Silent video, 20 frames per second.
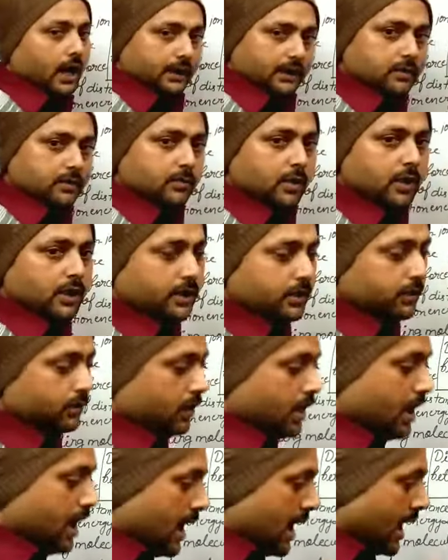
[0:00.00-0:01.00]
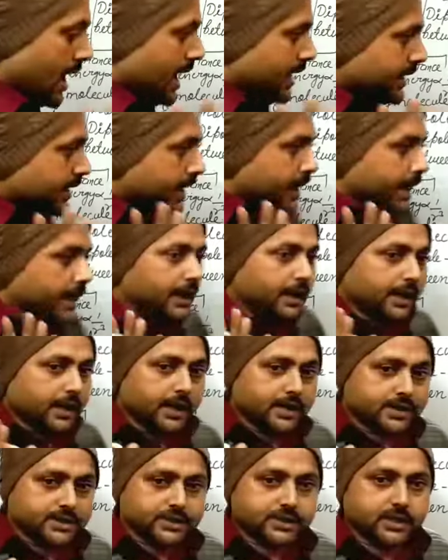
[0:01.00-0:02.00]
other molecule, and
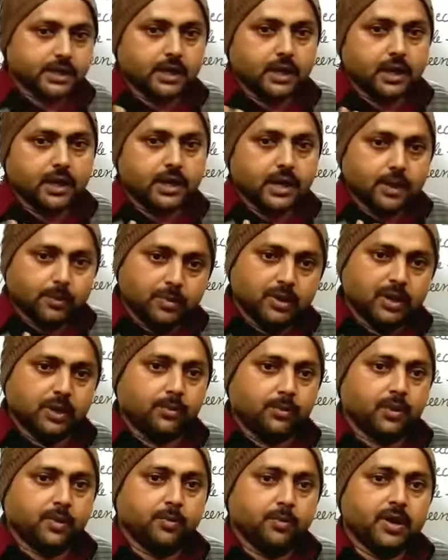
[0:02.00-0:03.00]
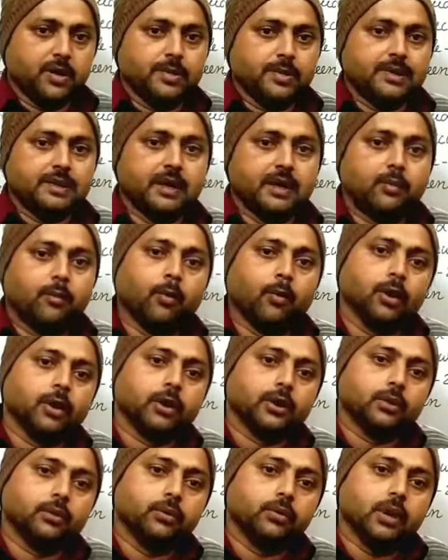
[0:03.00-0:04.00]
interaction developed between the
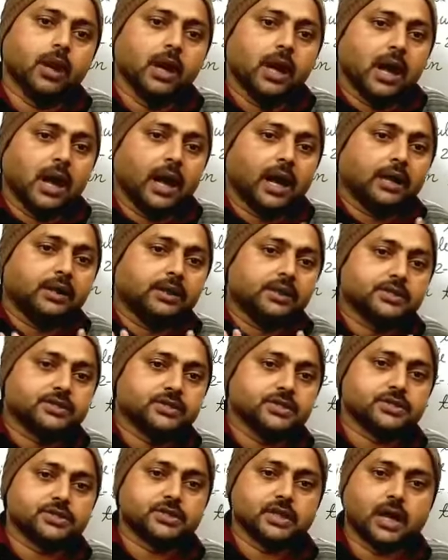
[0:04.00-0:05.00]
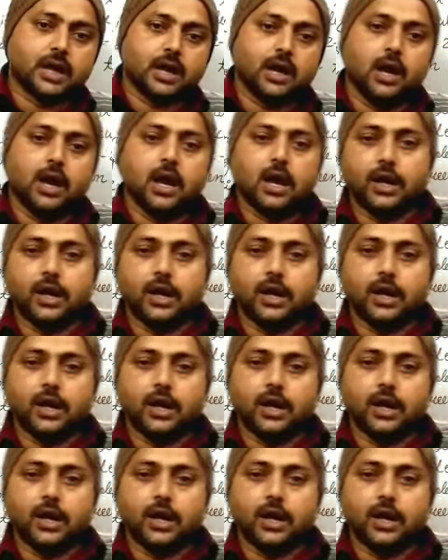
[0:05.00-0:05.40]
molecule, and this is the